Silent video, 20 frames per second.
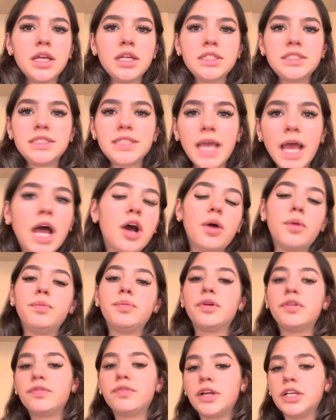to help
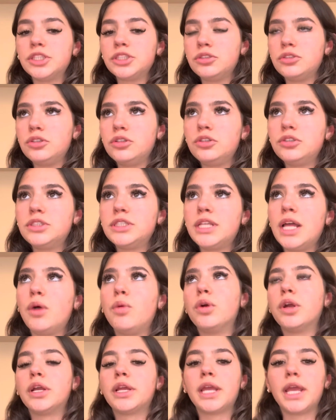professionals that
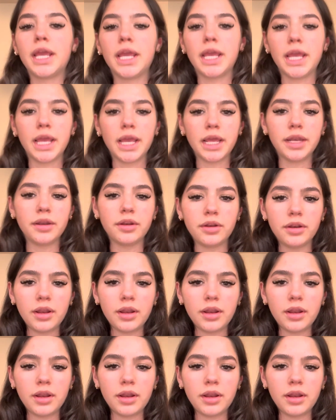work in